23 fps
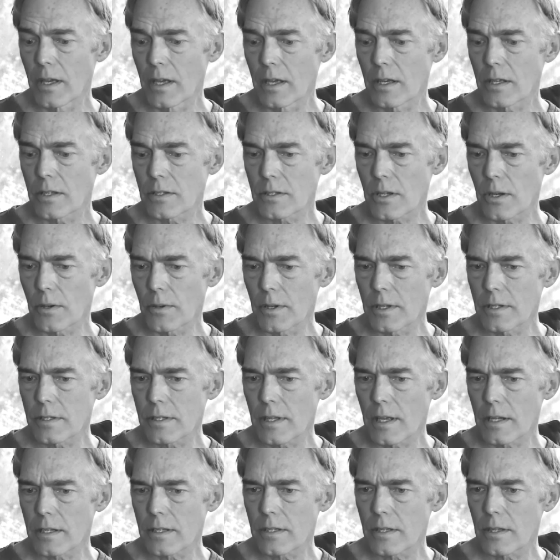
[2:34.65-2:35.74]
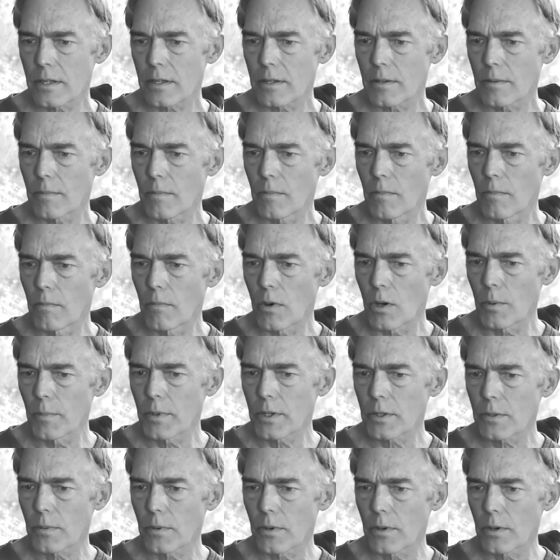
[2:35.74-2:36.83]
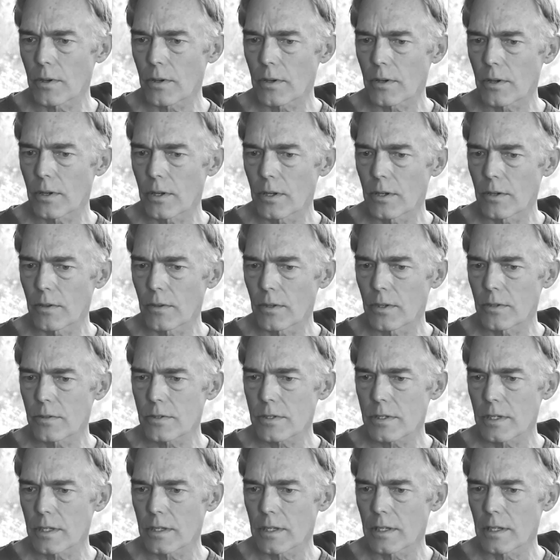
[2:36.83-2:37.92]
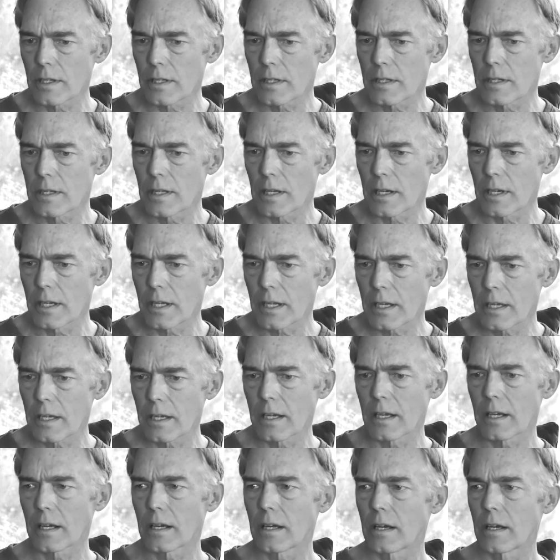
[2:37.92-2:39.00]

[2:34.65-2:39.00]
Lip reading: So it's that moment where you see the linking,